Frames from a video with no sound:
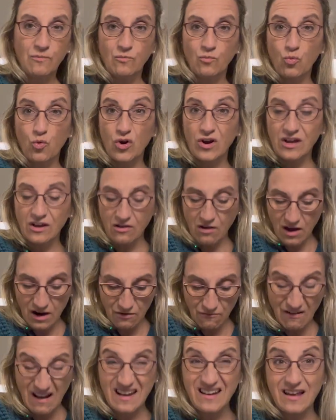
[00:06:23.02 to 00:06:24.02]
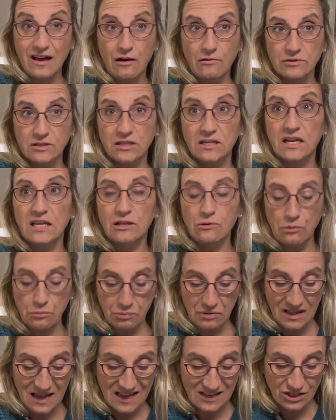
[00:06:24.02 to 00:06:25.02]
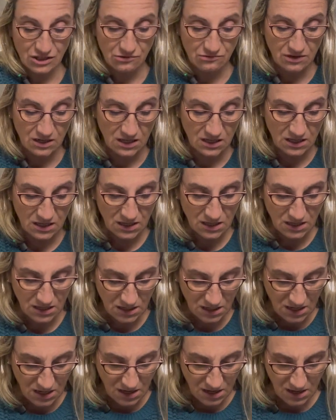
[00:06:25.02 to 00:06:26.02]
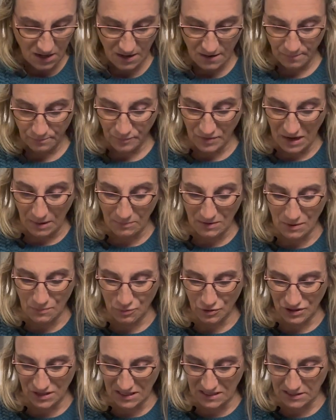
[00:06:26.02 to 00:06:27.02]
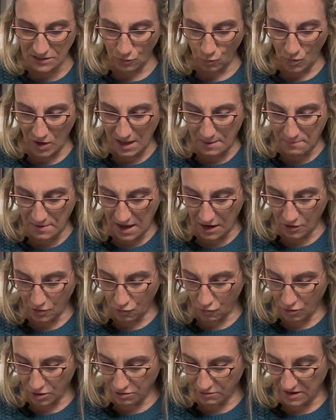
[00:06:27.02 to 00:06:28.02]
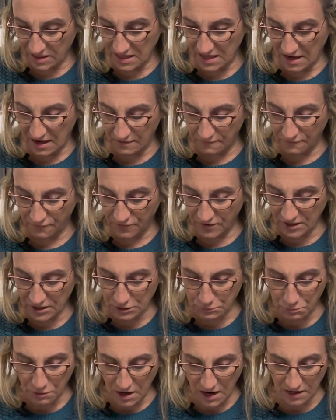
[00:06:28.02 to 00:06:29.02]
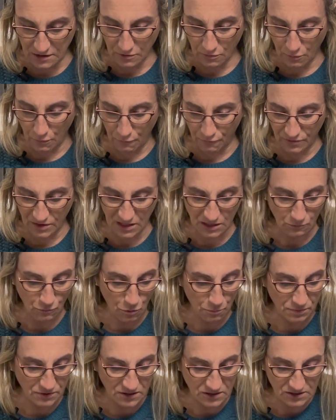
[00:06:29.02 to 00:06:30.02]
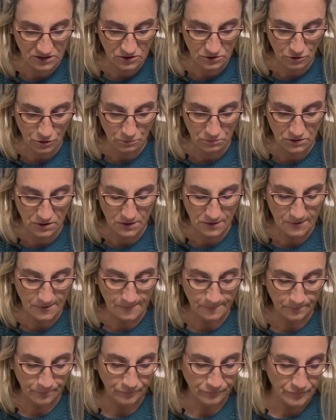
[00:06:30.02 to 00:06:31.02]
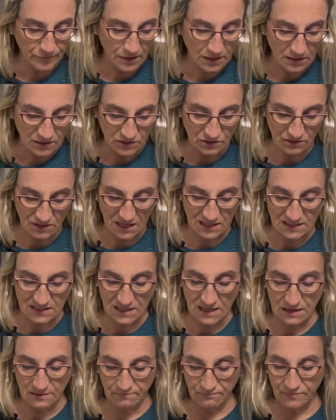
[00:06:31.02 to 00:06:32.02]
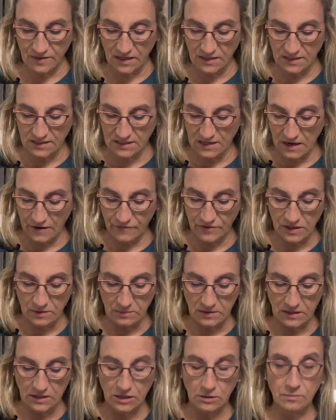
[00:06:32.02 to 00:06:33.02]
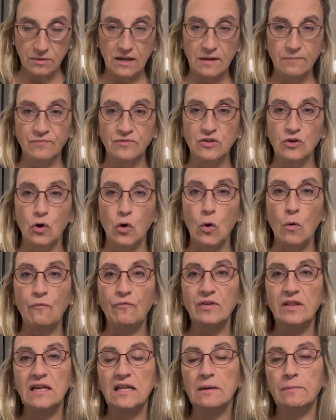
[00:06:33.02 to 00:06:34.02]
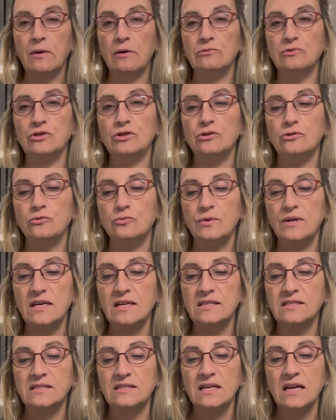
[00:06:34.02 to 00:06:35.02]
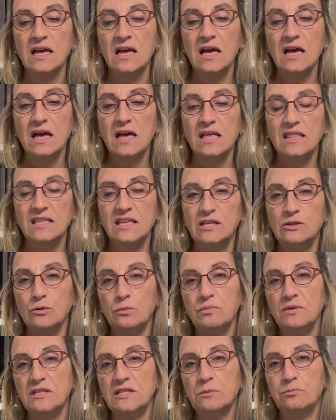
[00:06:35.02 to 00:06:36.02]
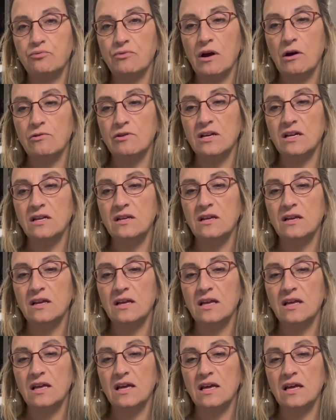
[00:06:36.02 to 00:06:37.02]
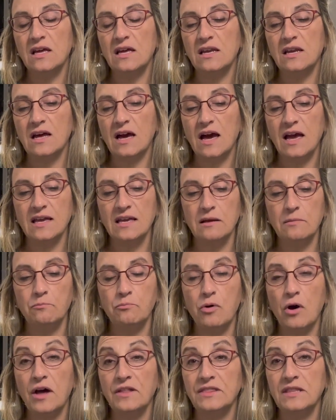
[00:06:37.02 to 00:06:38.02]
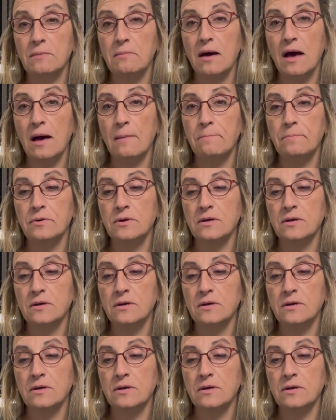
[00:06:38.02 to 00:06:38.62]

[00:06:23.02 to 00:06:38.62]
working on it right now. Today they were plastering. But I'm going to put these in the way back corner in the unfinished part, and hopefully they won't be disturbed. So that's it. I just covered them a little bit. So hopefully in about 2 weeks, these will be sprouted and I can pot them up.